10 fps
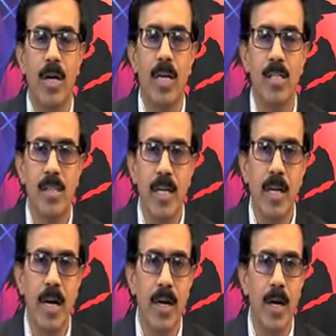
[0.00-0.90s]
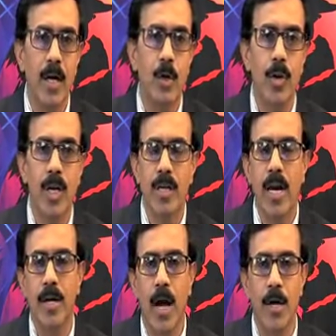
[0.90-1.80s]
is needed to
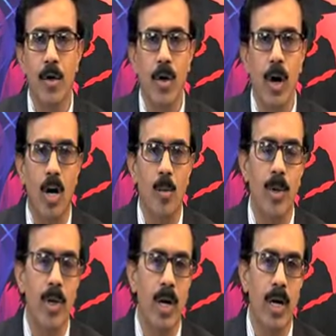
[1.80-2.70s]
ignite hydrocarbon,